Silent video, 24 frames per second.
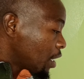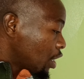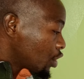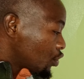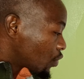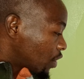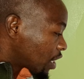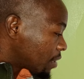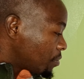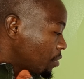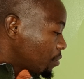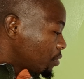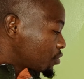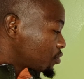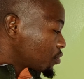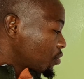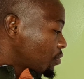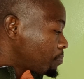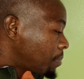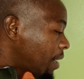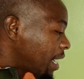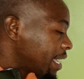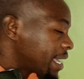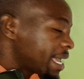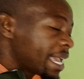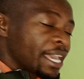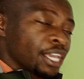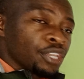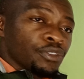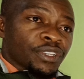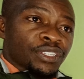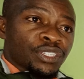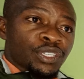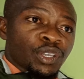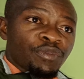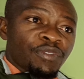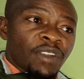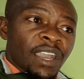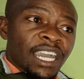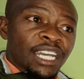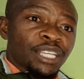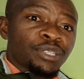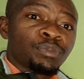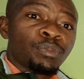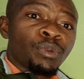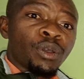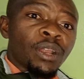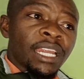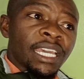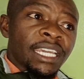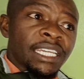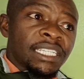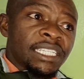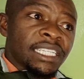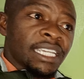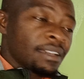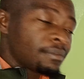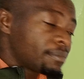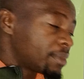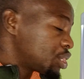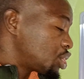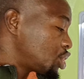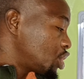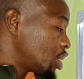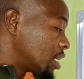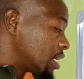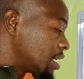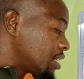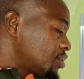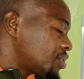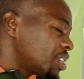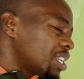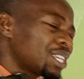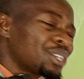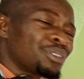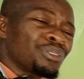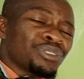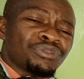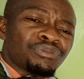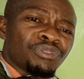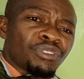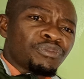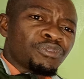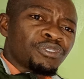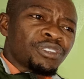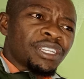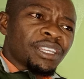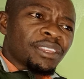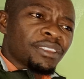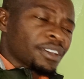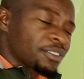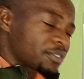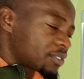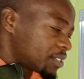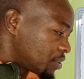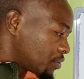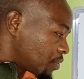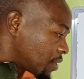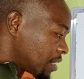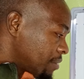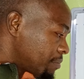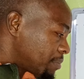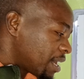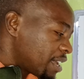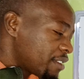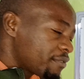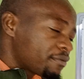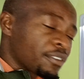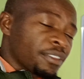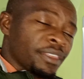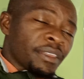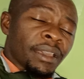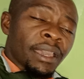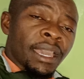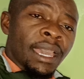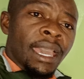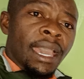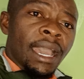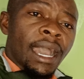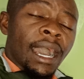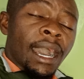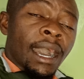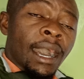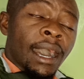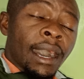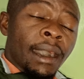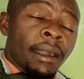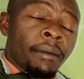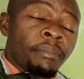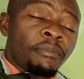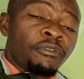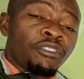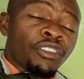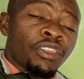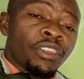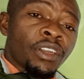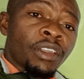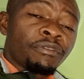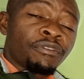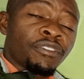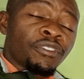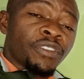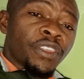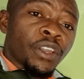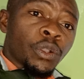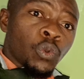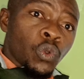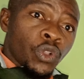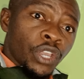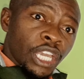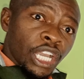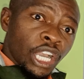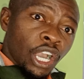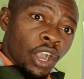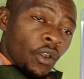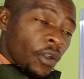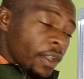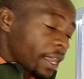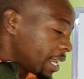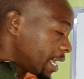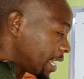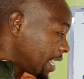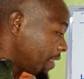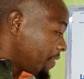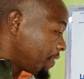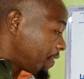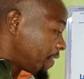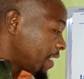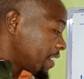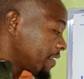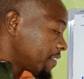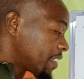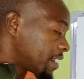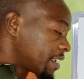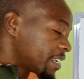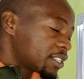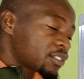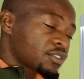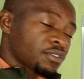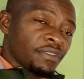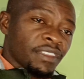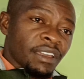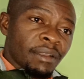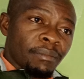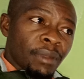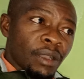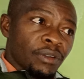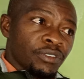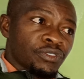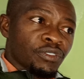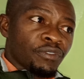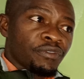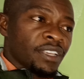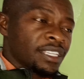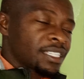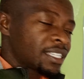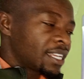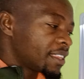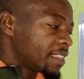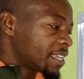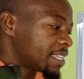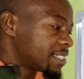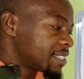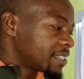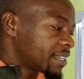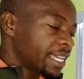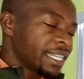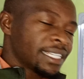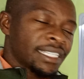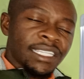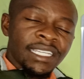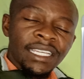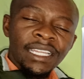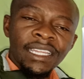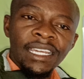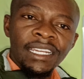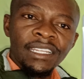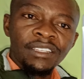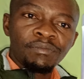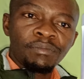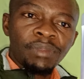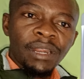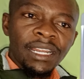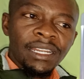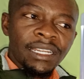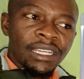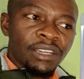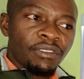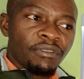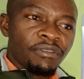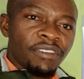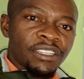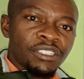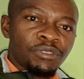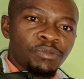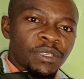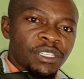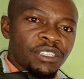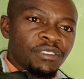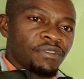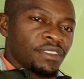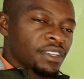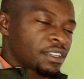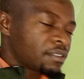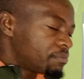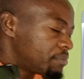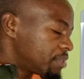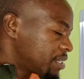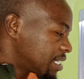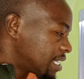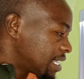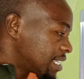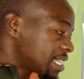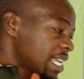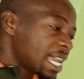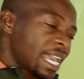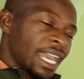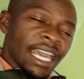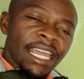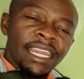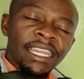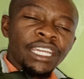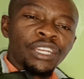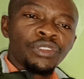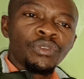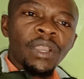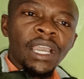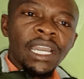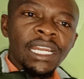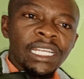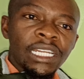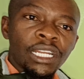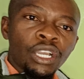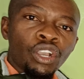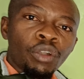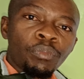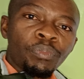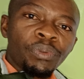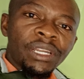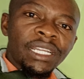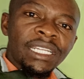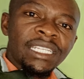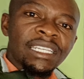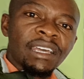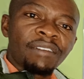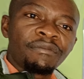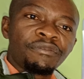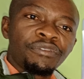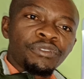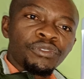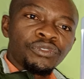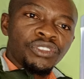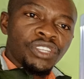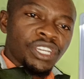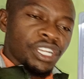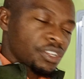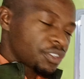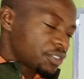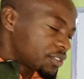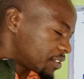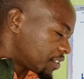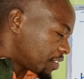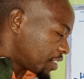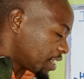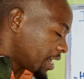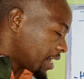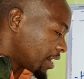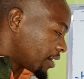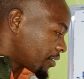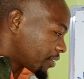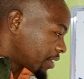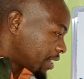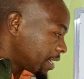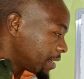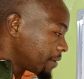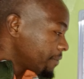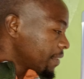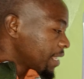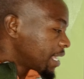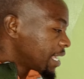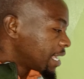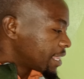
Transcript: You can be able to buy yourself like a small ATM machine. It usually goes for 40,000. You can buy for the cooking oil, and then the rest of the amount, obviously, there's renting, there is branding of that specific business, and then you can incorporate some few cereals there. Okay.